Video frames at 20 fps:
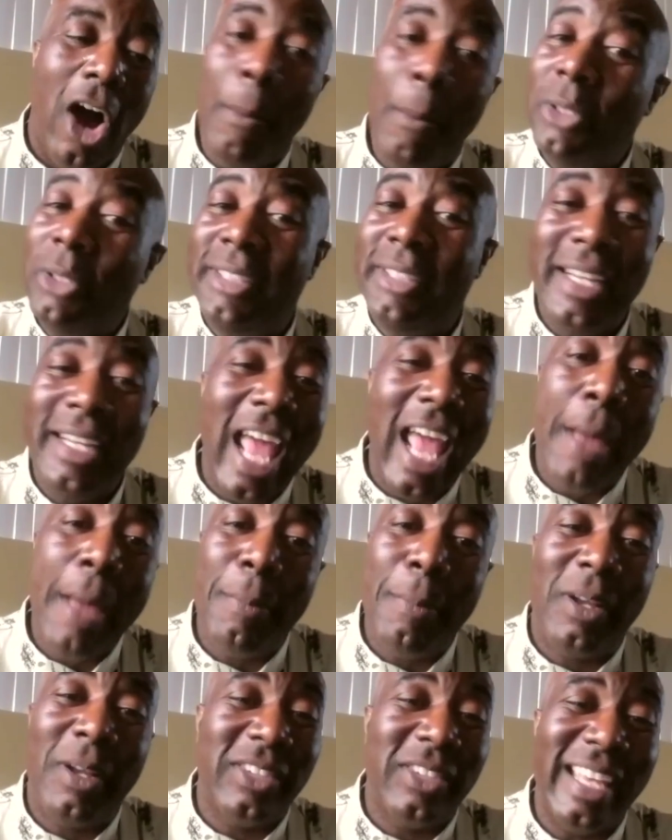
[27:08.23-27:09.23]
almost didn't
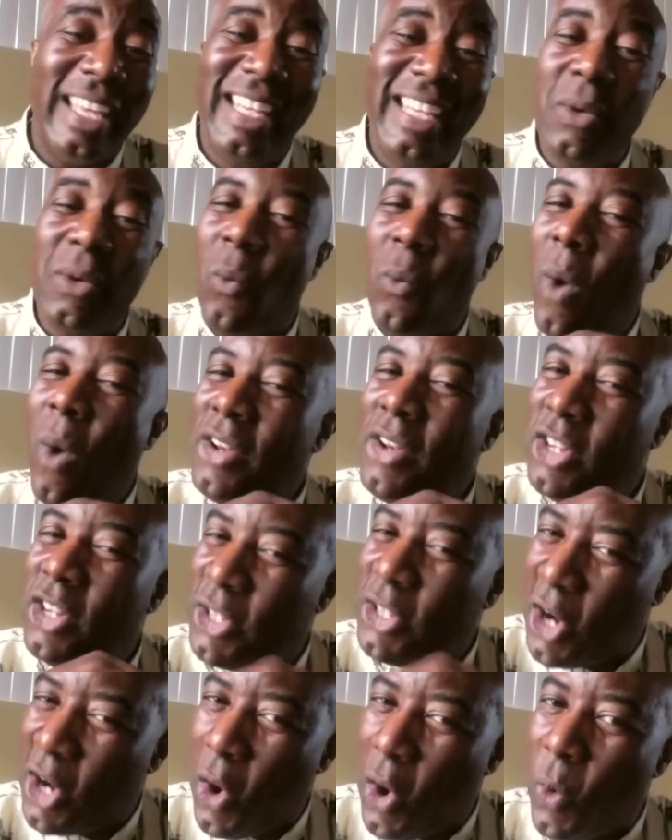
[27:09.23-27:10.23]
happen because I didn't
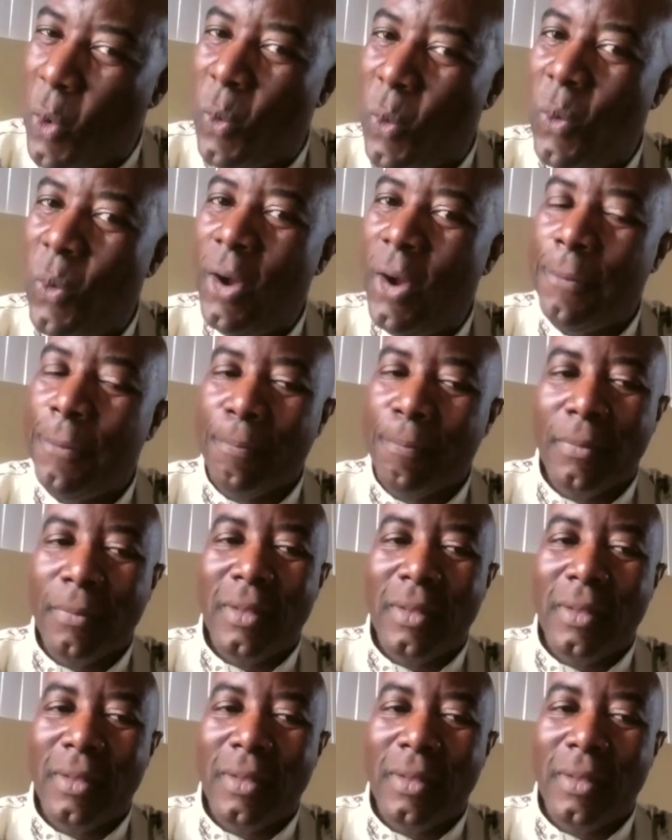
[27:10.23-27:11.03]
want to go